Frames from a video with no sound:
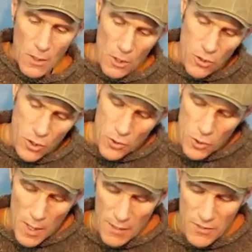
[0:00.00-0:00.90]
So you do
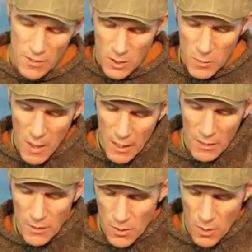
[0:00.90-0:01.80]
have 6
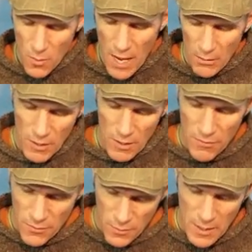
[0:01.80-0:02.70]
pockets around. You have
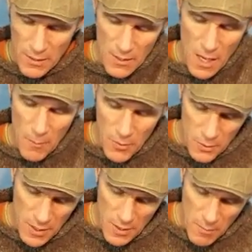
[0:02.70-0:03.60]
3 on the top,
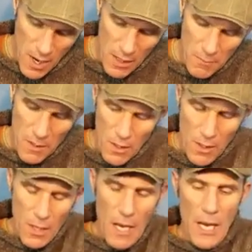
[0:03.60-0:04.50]
3 on the bottom,
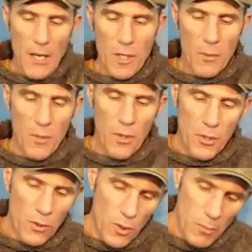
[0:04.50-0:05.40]
and you can put all your
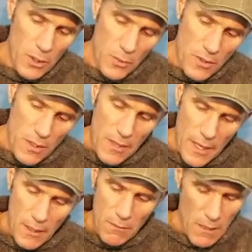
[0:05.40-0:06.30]
little balloons in there.